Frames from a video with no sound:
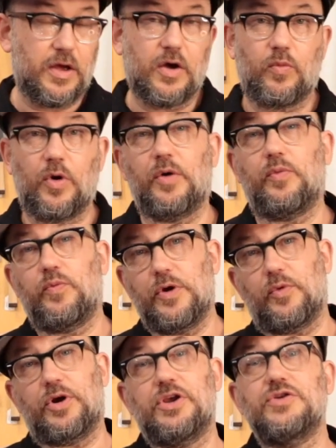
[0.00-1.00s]
where we
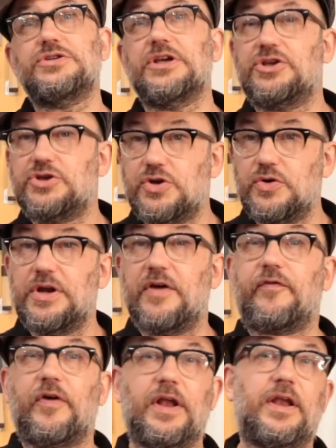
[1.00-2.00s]
were using two
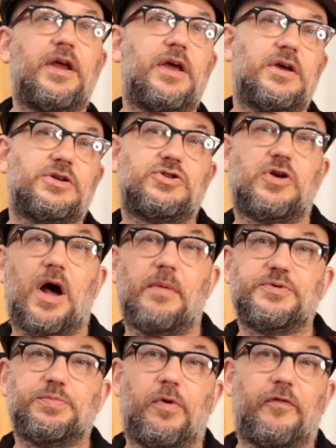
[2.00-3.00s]
different
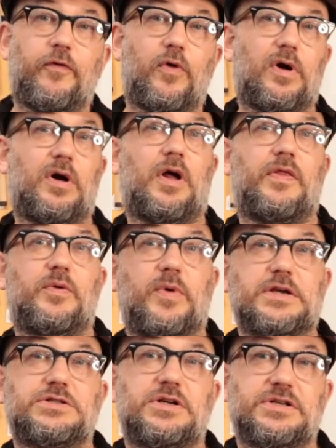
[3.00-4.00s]
strops before on the
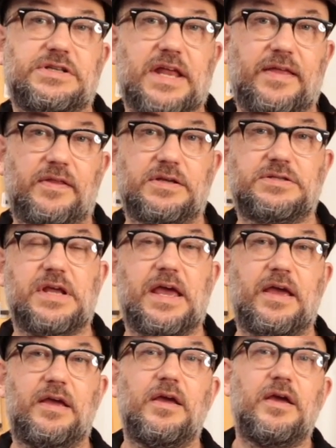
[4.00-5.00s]
Western stainless,
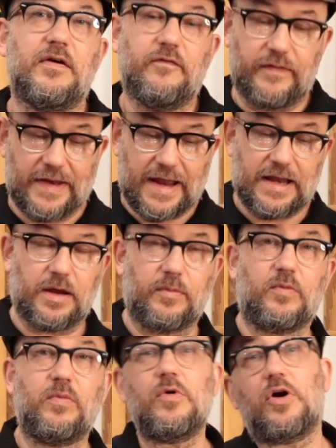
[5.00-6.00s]
a
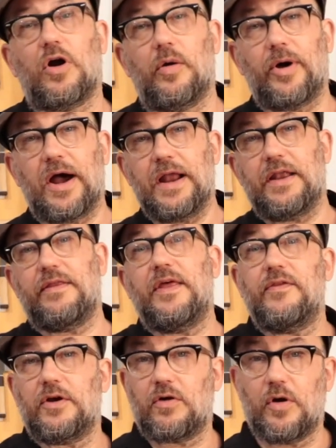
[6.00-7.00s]
vanadium carbide and
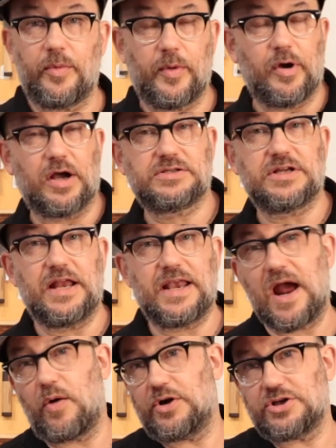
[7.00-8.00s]
then the chromium oxide.
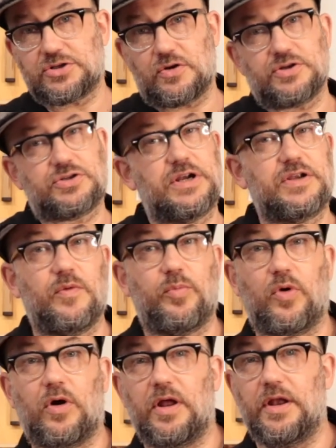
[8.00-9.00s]
Now we're just going straight to the
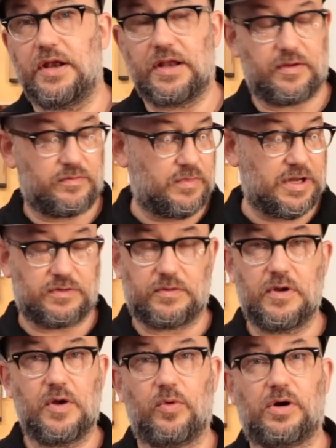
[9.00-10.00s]
boron, and
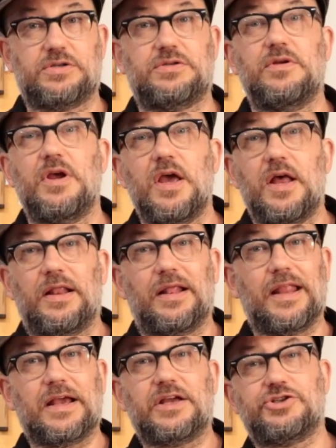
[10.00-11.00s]
it works
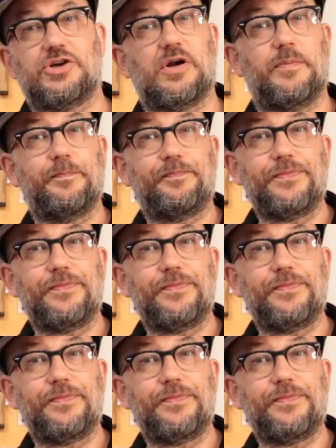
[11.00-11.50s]
like a charm.